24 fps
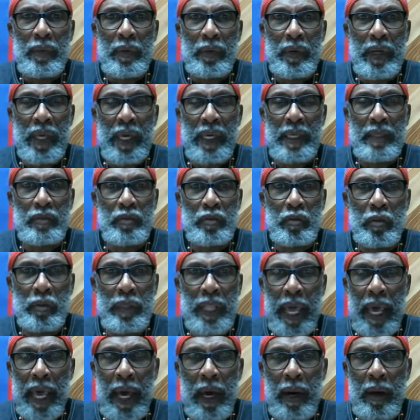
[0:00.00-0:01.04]
Okay, so
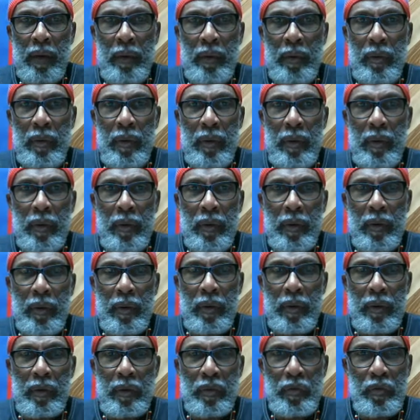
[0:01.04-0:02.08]
now
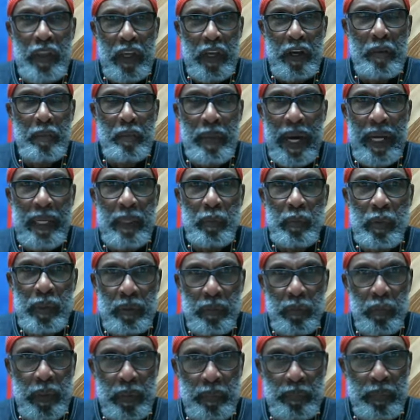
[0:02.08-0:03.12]
Think about it.
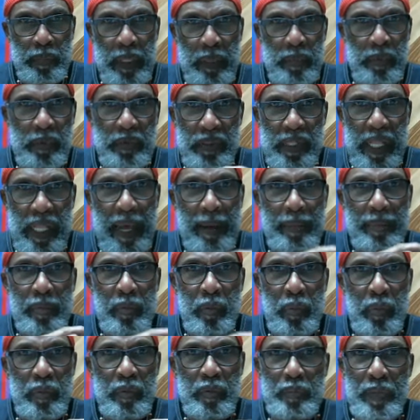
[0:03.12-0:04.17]
Would, would people
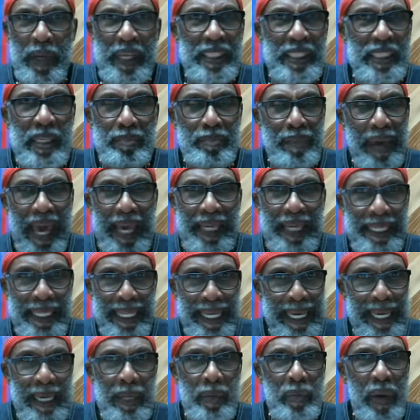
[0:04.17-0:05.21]
stop, especially back
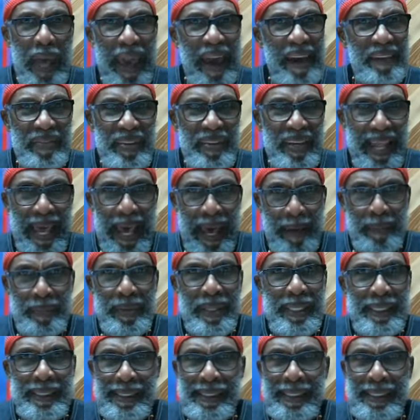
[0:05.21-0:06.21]
then, after it happened in